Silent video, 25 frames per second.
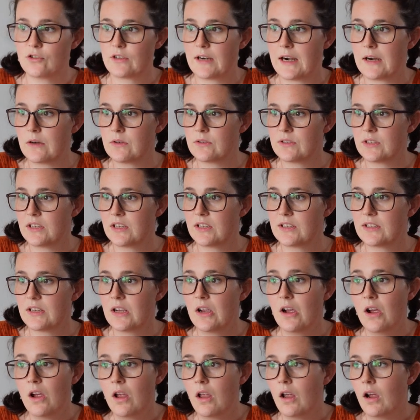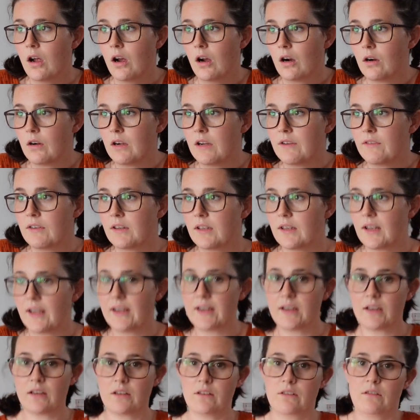trousers, or even
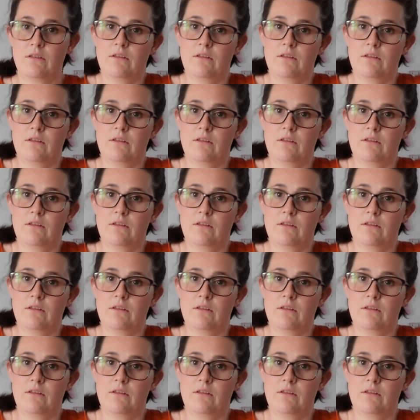like